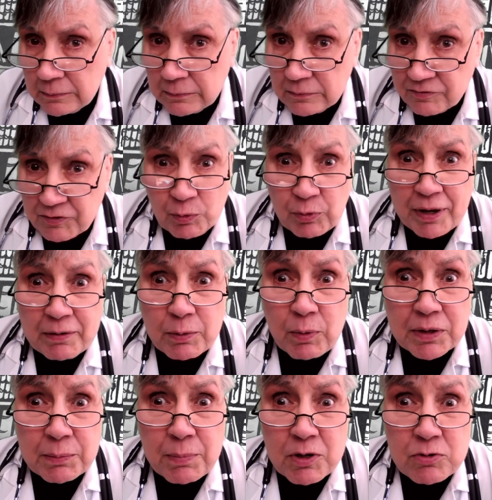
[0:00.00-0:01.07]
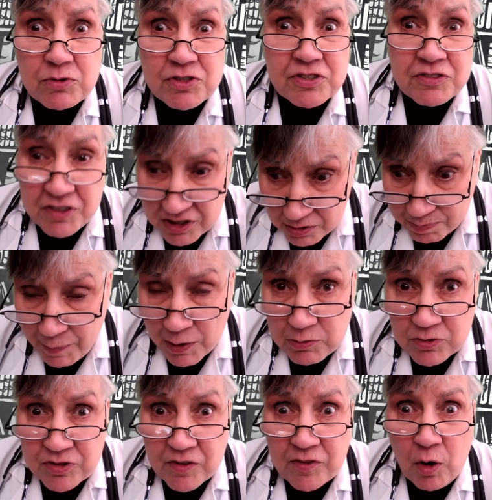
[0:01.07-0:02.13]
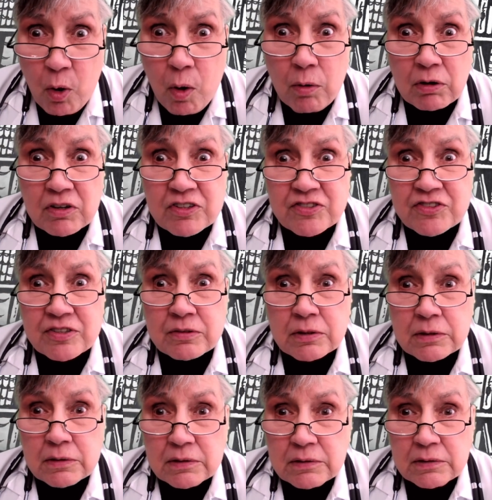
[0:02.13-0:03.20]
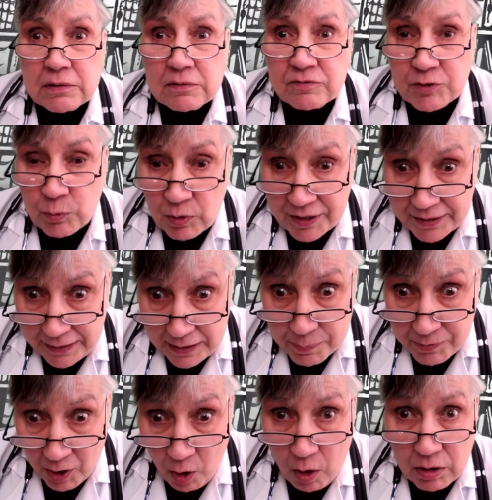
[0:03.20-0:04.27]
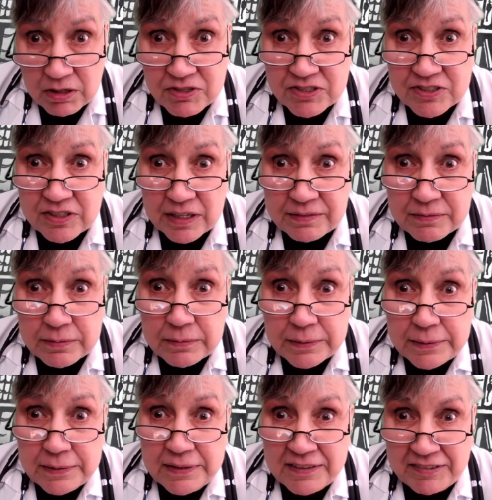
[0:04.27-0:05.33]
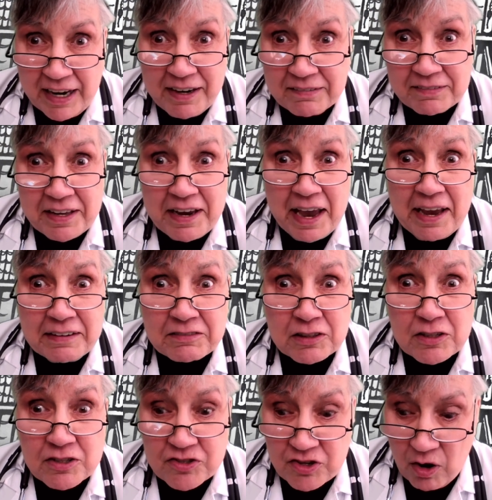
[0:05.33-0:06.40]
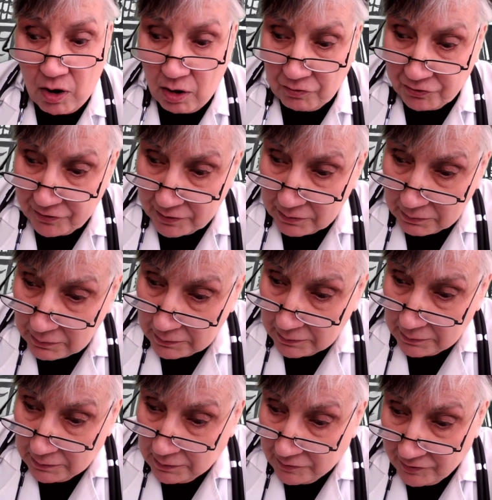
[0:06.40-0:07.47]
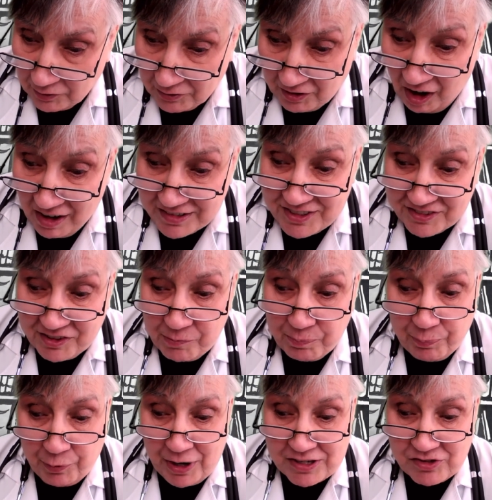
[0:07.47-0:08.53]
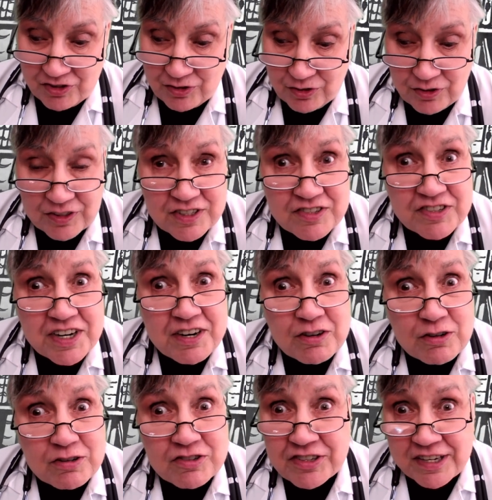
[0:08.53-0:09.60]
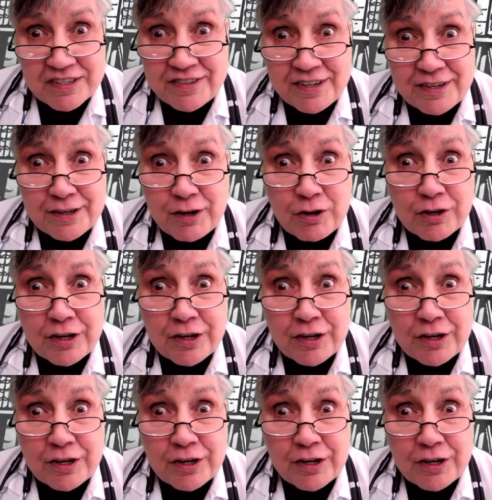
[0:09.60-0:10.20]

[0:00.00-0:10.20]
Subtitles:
Do you really want a moose? Dispose of the horse. If you want to keep the horse, and take the antlers off. Their constant pressure on his ears isn't a good